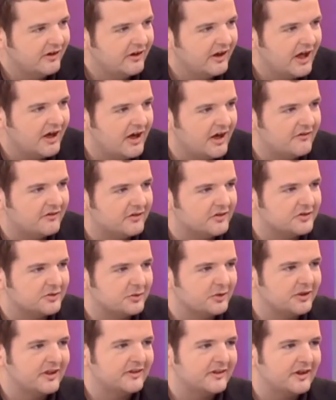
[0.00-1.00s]
every
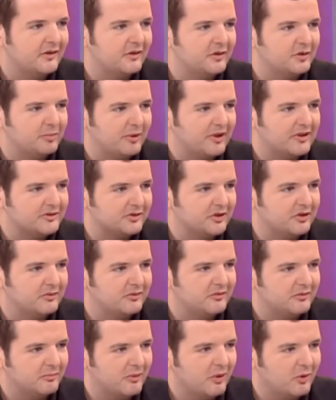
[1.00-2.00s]
story I tell is based on
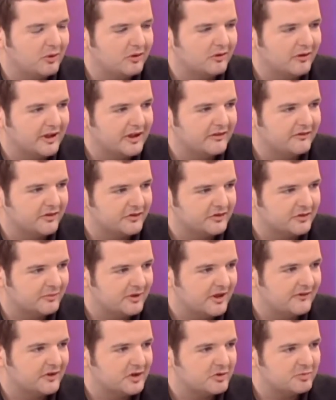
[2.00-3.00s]
my own life or something
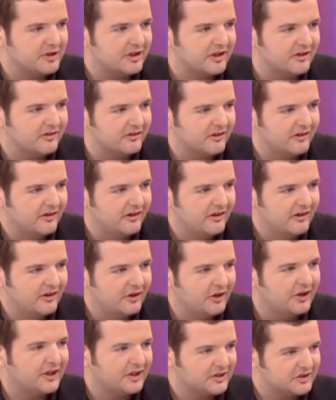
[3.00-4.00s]
I've experienced.
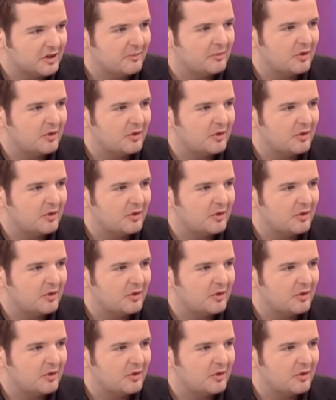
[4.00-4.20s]
Like you get some